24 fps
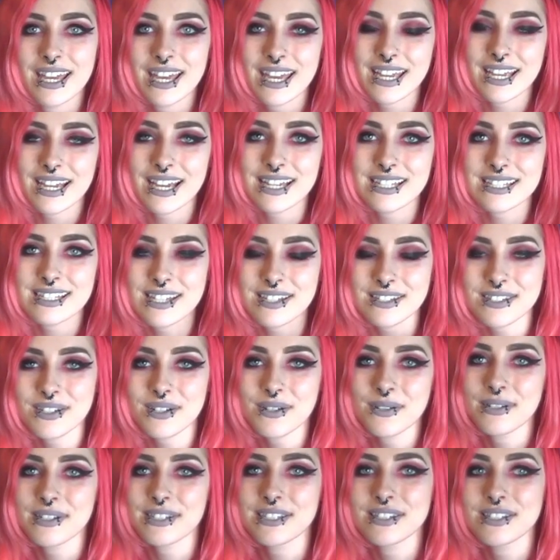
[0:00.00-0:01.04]
Hey guys, how's it
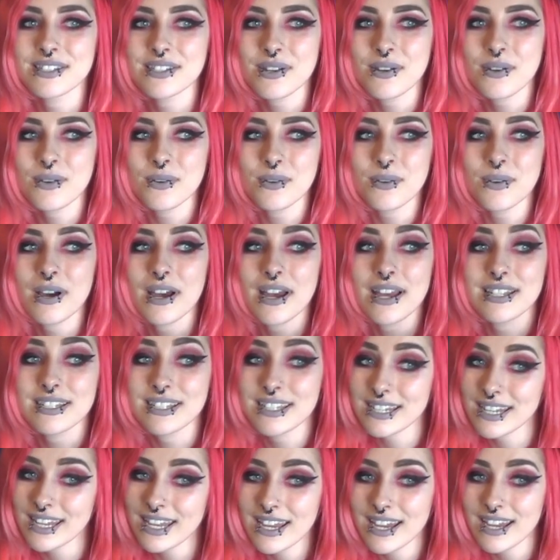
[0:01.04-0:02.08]
going? So
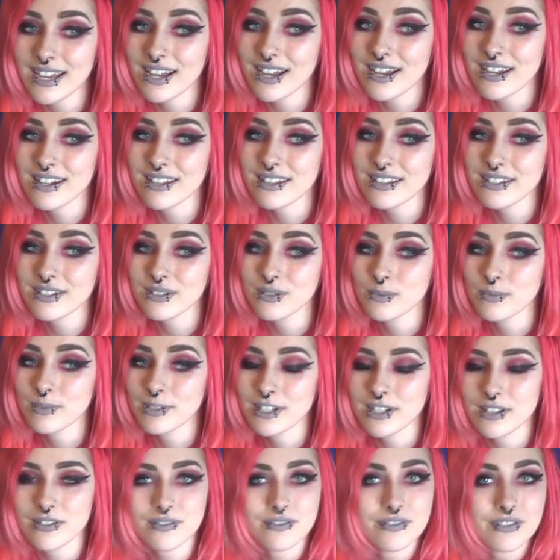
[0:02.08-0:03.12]
today I got a little
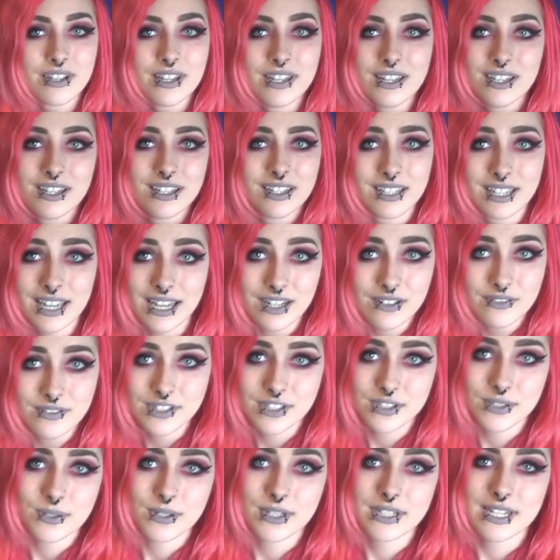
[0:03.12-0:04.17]
bit of kind of
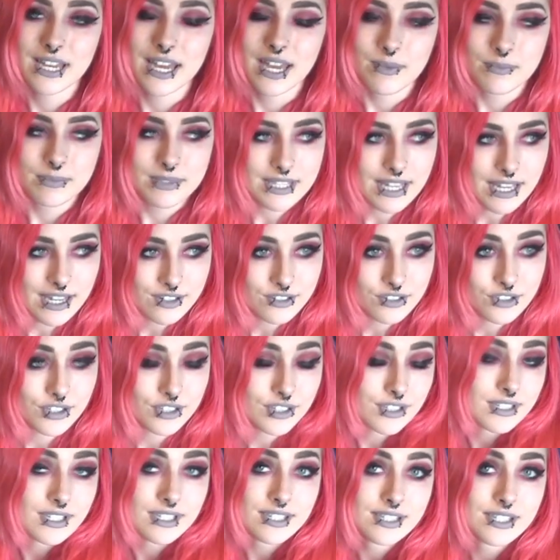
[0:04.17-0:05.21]
a story time slash
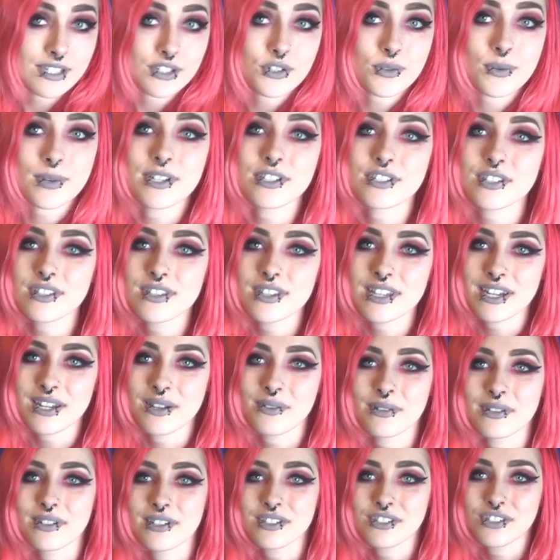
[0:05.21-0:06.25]
just a situation that
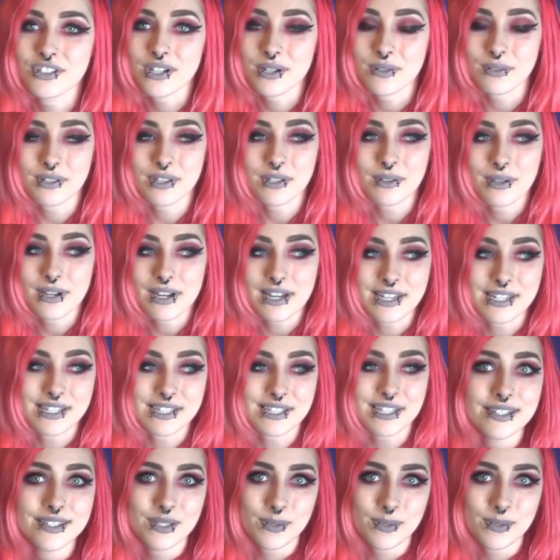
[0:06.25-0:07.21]
I wanted to share with you guys.